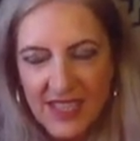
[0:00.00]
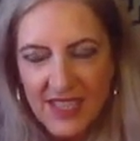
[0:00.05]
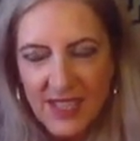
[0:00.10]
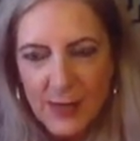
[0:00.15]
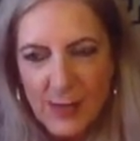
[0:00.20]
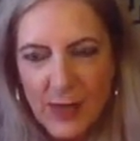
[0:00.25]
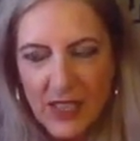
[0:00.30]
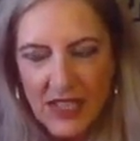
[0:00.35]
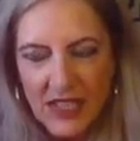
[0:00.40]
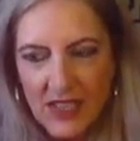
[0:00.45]
this
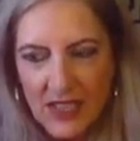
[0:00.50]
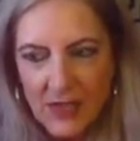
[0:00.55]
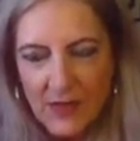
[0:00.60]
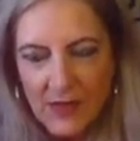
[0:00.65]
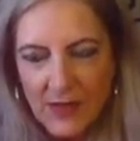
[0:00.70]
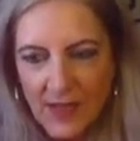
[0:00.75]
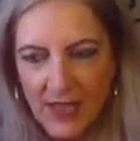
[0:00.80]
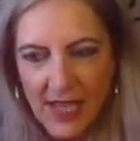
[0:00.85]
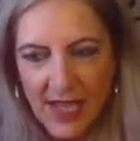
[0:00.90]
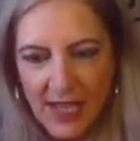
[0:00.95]
speaks
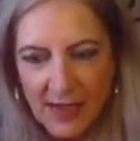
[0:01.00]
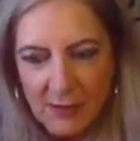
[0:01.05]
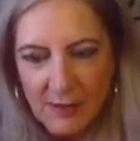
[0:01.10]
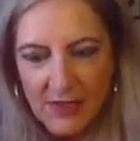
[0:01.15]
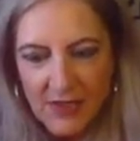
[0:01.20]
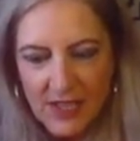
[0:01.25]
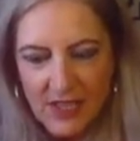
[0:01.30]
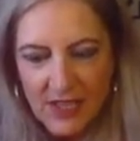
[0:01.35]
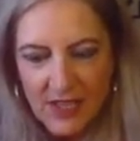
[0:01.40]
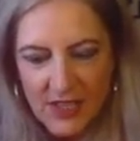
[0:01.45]
of
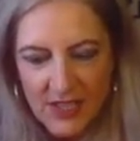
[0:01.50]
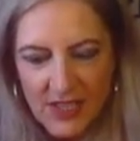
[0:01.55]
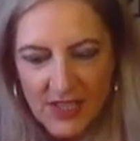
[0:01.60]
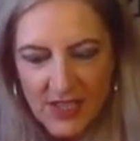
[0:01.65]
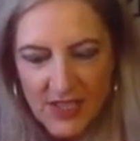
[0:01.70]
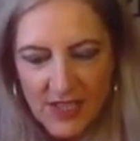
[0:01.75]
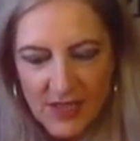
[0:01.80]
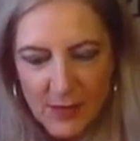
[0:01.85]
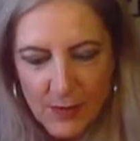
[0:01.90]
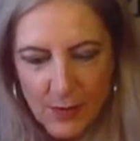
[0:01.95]

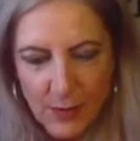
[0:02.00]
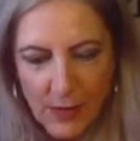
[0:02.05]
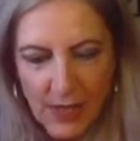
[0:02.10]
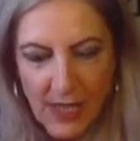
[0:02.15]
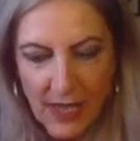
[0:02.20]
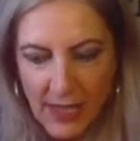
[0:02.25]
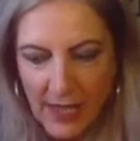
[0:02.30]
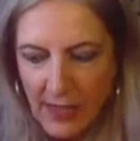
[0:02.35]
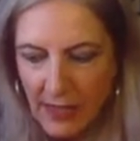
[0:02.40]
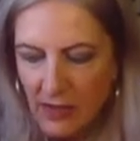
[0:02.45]
inheritance as
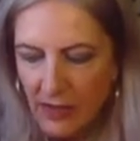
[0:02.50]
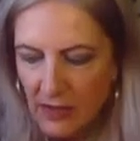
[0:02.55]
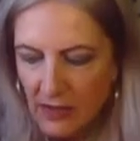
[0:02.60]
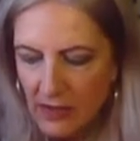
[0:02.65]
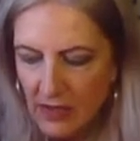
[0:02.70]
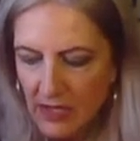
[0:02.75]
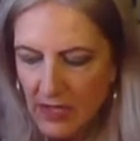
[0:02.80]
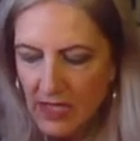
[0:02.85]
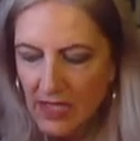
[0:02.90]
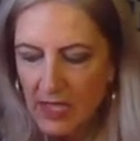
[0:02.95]

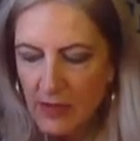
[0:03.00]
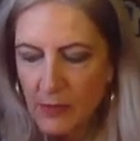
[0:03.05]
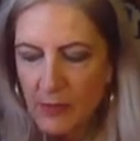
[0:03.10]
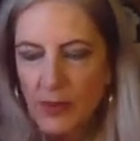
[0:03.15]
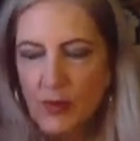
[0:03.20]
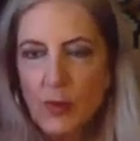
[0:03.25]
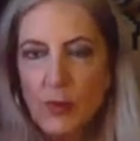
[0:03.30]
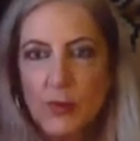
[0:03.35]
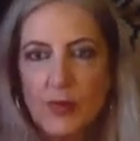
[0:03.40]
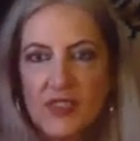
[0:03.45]
well,
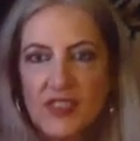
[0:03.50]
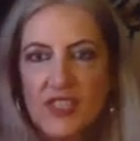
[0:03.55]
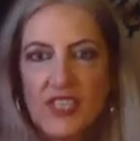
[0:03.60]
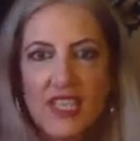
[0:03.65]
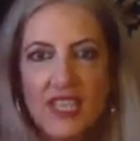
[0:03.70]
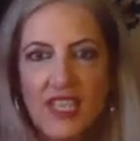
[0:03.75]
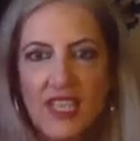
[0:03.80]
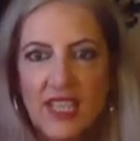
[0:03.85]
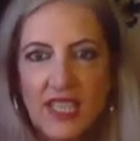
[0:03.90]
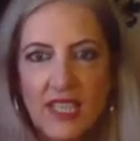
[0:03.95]

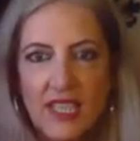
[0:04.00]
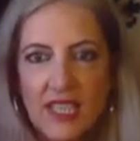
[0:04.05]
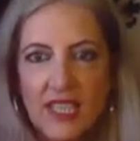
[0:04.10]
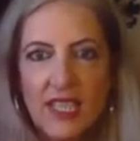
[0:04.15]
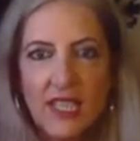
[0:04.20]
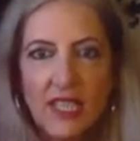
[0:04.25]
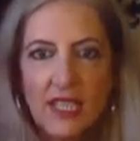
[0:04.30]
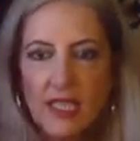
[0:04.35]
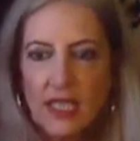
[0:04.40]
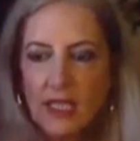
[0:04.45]

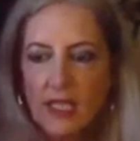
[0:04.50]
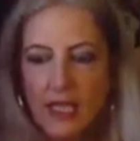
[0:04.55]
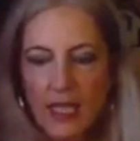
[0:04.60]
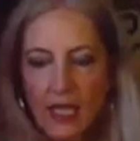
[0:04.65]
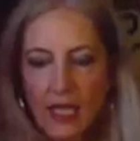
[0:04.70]
property.